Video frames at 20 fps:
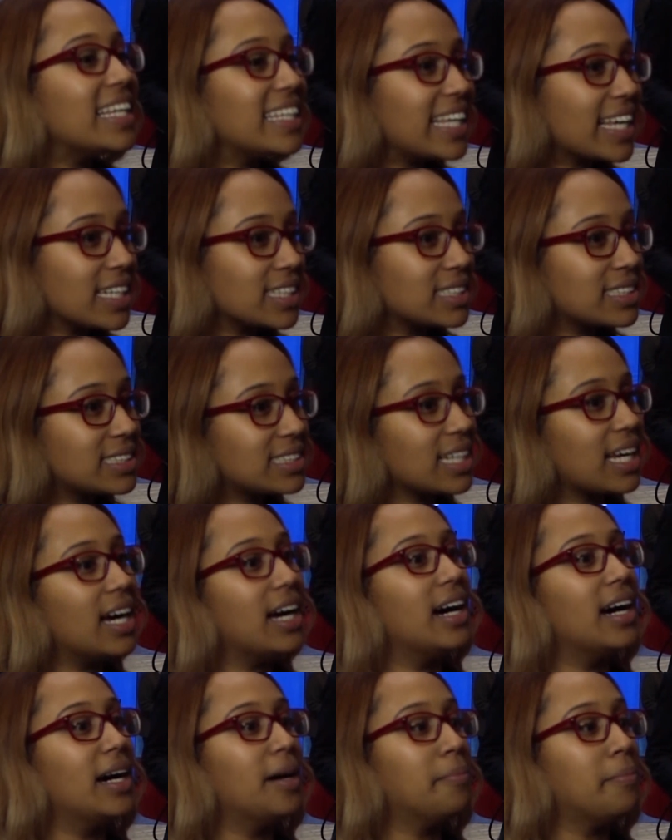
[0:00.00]
Yes,
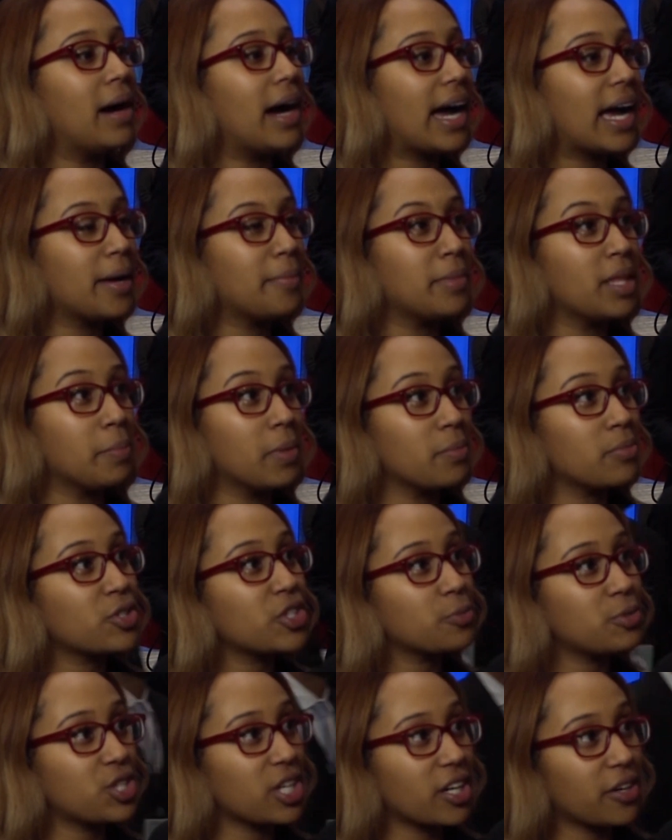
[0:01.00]
I'm the
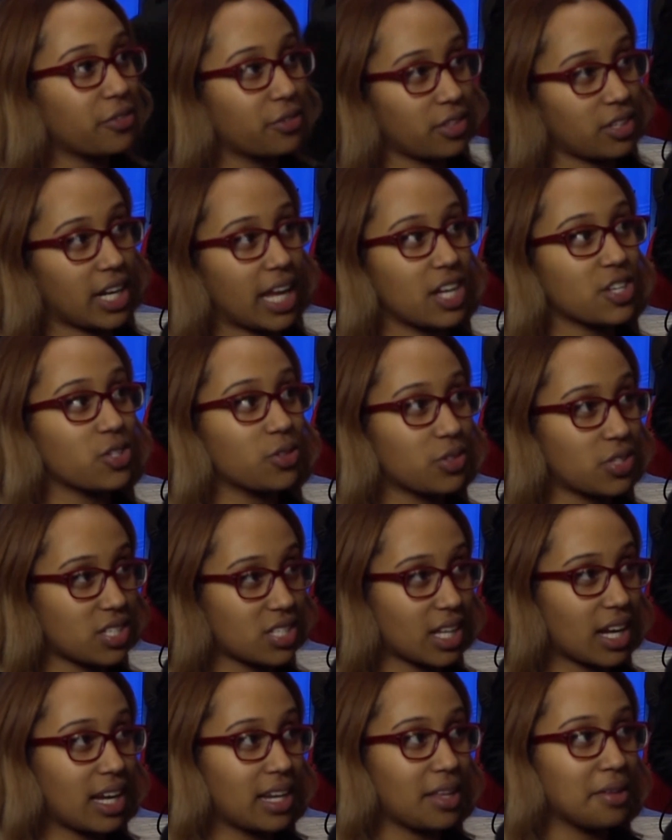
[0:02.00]
membership chair for the National
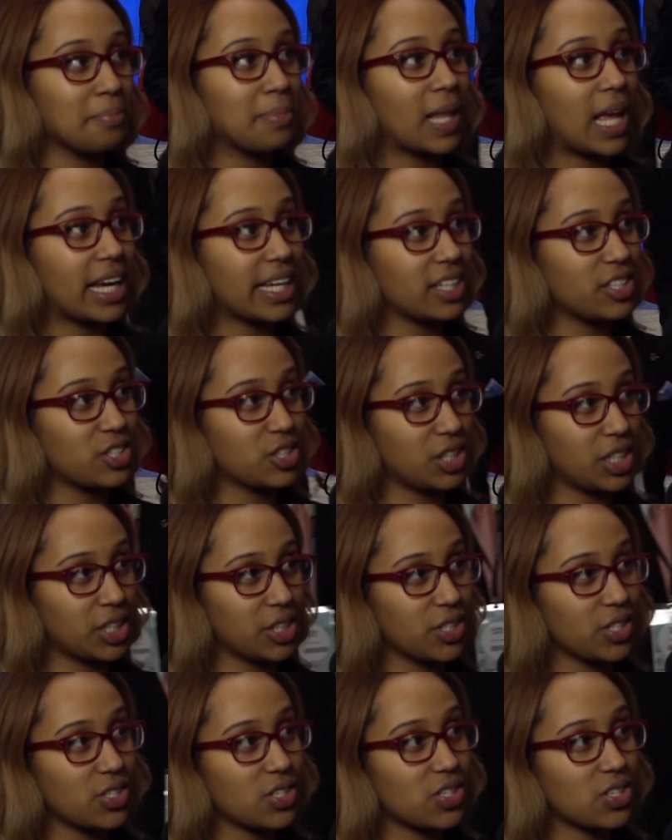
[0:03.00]
Society of Black
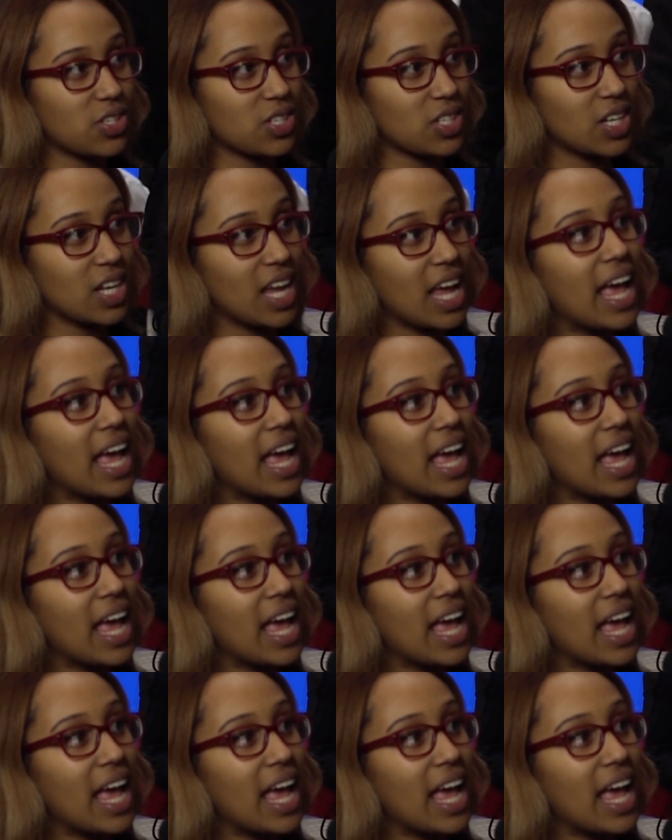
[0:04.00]
Engineers,